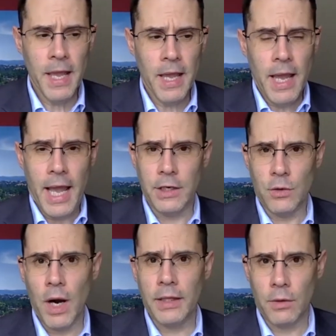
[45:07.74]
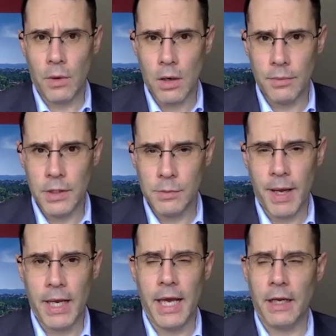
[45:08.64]
And you're right, there are these
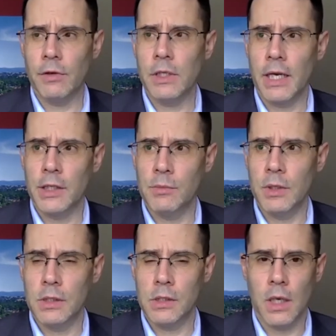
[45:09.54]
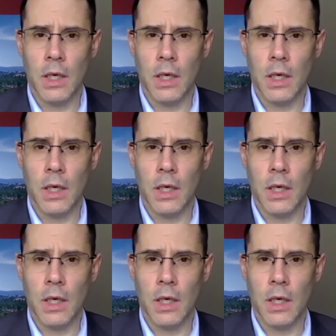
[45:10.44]
paid advertisements.